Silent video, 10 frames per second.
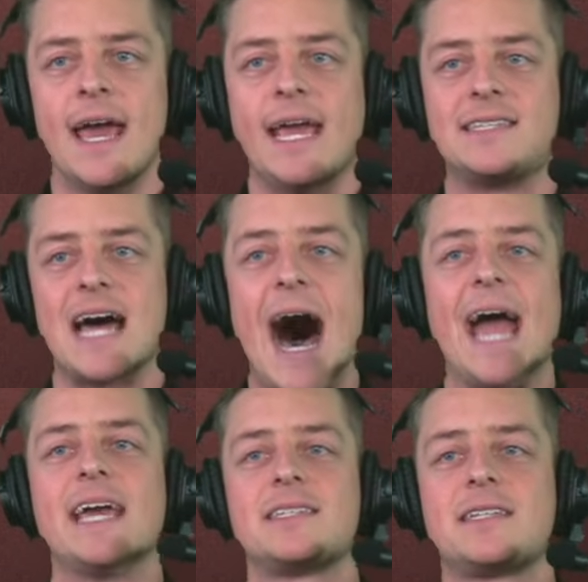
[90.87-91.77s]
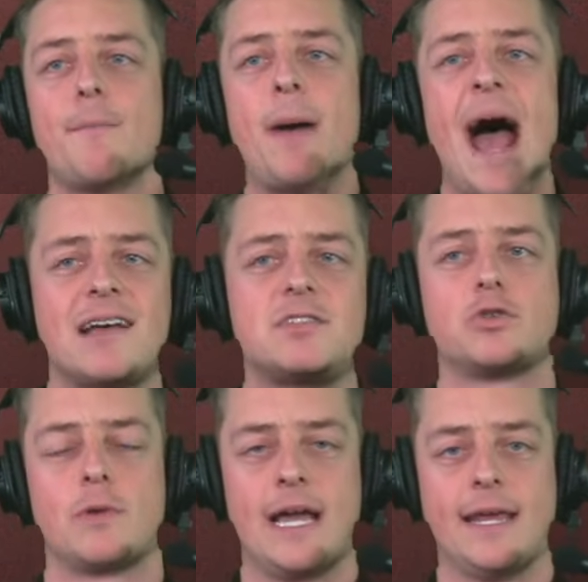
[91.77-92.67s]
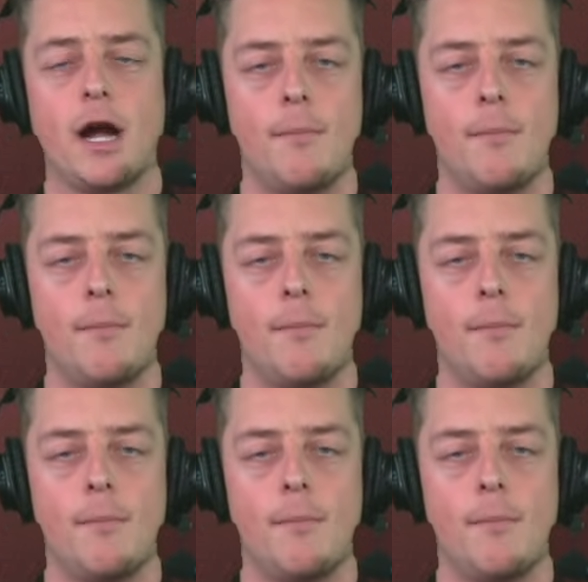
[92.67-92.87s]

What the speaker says: He's the highest passer rating